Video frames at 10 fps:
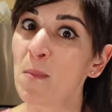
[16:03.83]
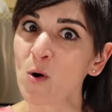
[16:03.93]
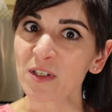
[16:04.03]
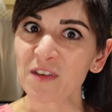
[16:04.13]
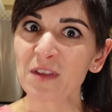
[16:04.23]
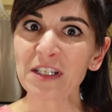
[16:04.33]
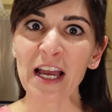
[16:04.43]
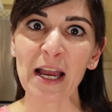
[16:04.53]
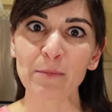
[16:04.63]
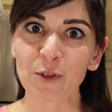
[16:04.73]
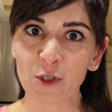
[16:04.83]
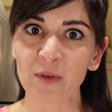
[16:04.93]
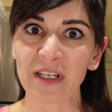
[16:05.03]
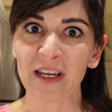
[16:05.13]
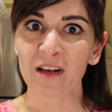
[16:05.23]
Most of the time
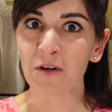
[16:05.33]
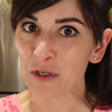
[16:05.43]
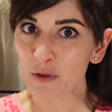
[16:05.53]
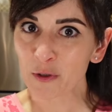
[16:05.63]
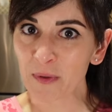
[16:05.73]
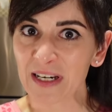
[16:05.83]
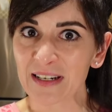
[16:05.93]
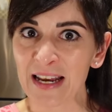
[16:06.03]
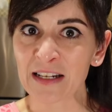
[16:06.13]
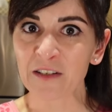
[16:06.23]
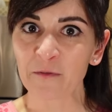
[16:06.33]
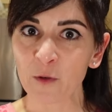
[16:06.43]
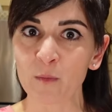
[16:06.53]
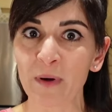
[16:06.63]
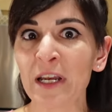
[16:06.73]
choosing nutrient dense
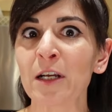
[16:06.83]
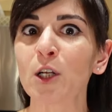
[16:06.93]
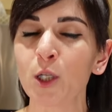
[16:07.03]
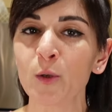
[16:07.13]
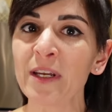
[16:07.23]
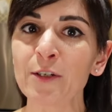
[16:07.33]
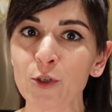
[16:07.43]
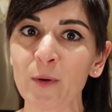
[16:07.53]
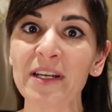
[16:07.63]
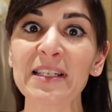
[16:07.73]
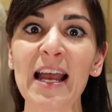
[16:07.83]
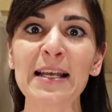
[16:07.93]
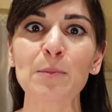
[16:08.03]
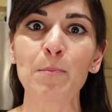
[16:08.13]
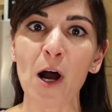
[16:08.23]
food, but including treats
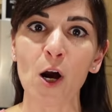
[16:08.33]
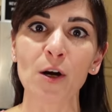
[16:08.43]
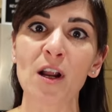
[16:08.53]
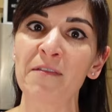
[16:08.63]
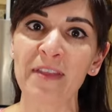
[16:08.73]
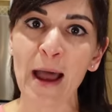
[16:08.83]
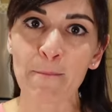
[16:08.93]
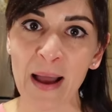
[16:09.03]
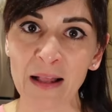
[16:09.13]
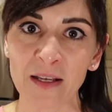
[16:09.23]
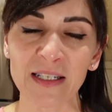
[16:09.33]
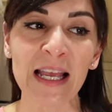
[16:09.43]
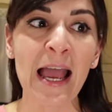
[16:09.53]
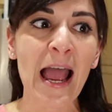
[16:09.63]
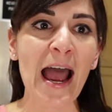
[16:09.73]
as part of that balance,
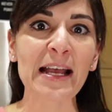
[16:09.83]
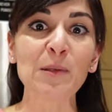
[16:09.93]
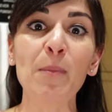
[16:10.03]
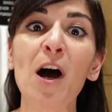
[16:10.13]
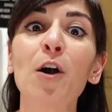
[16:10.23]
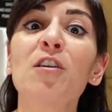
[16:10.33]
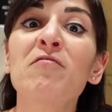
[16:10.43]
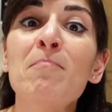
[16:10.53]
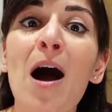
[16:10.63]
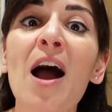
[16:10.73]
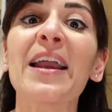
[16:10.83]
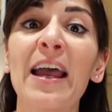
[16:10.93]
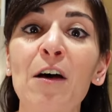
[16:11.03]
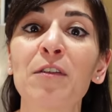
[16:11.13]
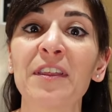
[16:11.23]
as part of my
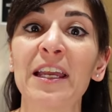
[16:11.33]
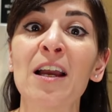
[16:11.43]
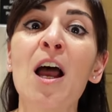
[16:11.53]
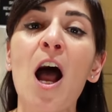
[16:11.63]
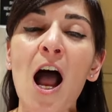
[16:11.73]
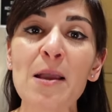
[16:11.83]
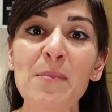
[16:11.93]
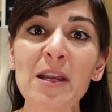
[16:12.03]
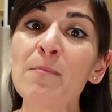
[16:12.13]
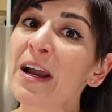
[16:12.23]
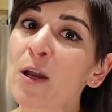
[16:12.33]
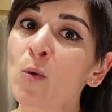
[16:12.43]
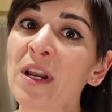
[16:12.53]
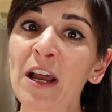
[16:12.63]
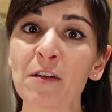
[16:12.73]
healthy. I made my
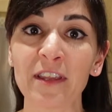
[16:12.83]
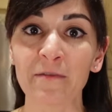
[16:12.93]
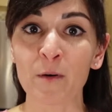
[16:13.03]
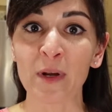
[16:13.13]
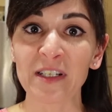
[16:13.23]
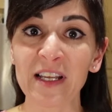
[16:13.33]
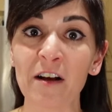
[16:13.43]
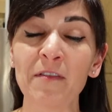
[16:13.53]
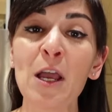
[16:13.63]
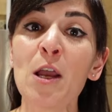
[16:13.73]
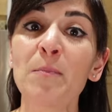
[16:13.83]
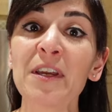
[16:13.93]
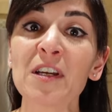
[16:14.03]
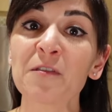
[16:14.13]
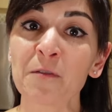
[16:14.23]
own healthy for myself
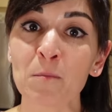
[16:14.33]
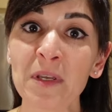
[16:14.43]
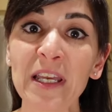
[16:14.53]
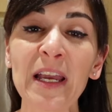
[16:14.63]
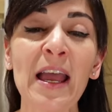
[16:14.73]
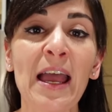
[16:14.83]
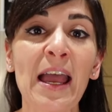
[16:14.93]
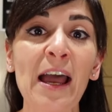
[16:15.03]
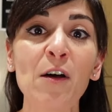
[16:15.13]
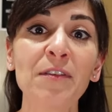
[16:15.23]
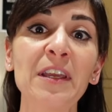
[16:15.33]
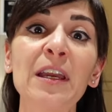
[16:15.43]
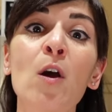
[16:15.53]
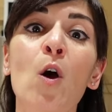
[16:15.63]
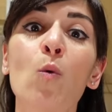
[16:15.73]
because for me,
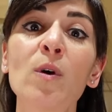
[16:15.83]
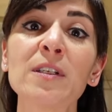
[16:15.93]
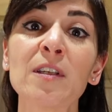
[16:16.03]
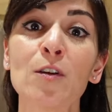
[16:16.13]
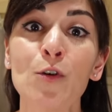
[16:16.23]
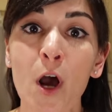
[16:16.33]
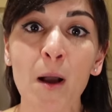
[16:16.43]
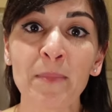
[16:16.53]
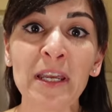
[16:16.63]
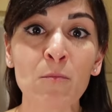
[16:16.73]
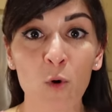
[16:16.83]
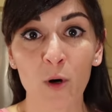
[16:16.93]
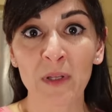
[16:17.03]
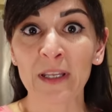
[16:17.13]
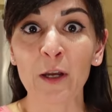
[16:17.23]
healthy was not being
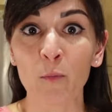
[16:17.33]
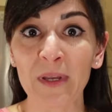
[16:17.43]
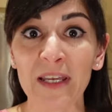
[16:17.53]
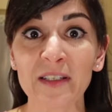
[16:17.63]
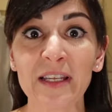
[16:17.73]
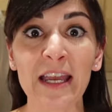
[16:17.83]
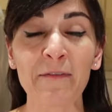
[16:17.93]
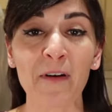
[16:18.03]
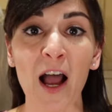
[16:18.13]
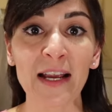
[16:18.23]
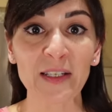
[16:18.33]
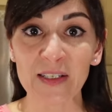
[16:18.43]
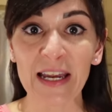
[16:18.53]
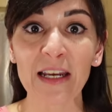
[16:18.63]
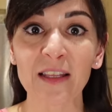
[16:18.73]
morbidly obese. If I
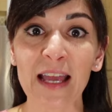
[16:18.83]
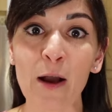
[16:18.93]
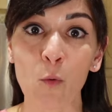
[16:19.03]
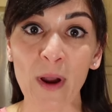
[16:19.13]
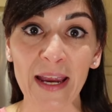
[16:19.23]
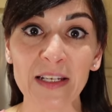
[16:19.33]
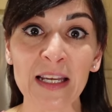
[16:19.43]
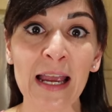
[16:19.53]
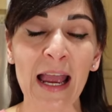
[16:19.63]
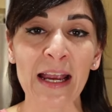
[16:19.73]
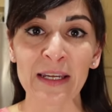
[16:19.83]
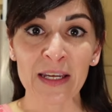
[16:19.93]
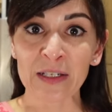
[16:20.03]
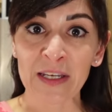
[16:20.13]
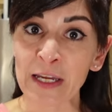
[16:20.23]
stayed at that weight and
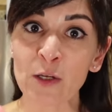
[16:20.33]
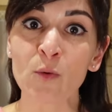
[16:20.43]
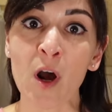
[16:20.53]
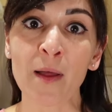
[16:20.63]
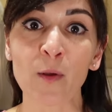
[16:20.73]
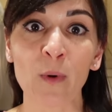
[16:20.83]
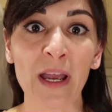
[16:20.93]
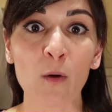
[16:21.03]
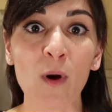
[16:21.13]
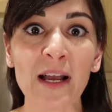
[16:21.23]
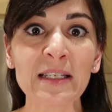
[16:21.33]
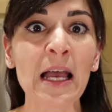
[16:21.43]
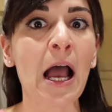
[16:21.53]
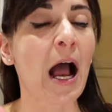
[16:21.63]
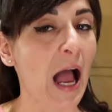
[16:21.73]
continued on the way I was,
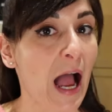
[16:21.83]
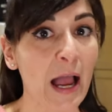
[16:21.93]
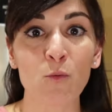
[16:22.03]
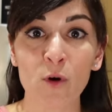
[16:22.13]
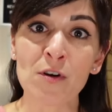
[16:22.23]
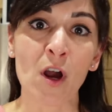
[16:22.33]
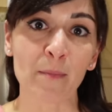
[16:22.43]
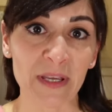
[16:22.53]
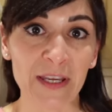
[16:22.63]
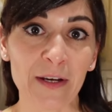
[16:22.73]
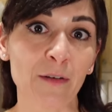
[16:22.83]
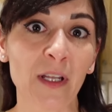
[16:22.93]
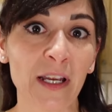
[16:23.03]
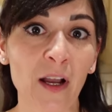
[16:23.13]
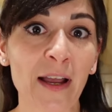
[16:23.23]
I would not be here,
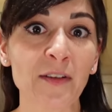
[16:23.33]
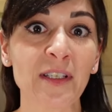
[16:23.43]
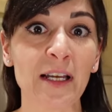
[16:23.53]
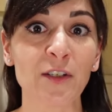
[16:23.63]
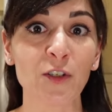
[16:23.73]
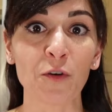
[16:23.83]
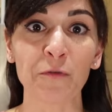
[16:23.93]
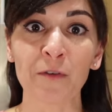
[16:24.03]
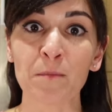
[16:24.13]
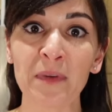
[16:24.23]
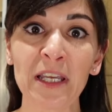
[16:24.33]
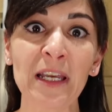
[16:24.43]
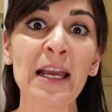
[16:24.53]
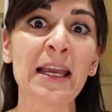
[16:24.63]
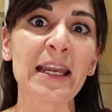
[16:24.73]
like Kyle said. So for
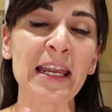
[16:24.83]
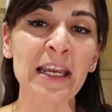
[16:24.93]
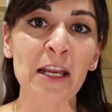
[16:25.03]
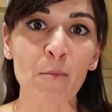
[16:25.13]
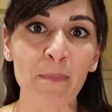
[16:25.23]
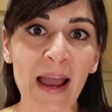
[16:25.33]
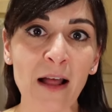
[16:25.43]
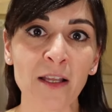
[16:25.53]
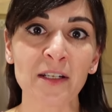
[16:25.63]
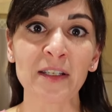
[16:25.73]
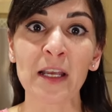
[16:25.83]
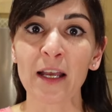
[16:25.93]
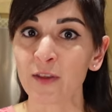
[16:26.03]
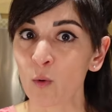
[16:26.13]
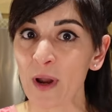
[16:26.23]
me, eating a balance
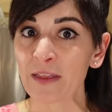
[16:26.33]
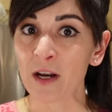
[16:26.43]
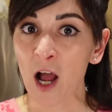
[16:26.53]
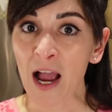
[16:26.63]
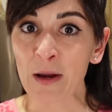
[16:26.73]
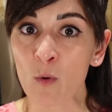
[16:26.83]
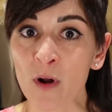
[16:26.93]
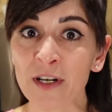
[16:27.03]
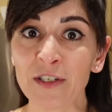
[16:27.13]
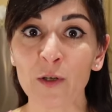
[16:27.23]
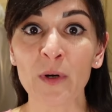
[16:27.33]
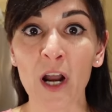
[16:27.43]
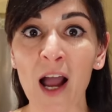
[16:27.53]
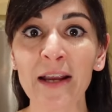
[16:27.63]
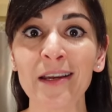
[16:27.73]
the way that I wanted to
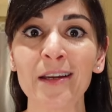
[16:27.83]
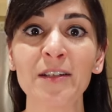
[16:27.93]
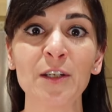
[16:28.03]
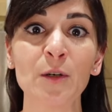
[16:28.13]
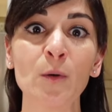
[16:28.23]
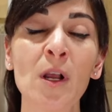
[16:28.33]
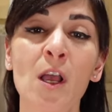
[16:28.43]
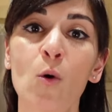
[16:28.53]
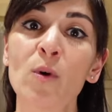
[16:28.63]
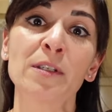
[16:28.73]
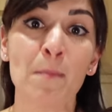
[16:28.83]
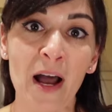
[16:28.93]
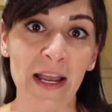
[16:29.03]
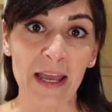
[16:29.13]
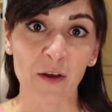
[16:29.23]
and I needed to was
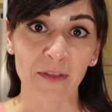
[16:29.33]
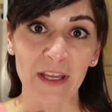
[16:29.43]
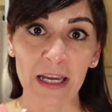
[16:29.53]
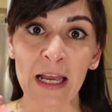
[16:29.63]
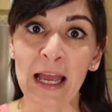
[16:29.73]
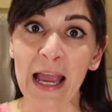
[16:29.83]
my healthy.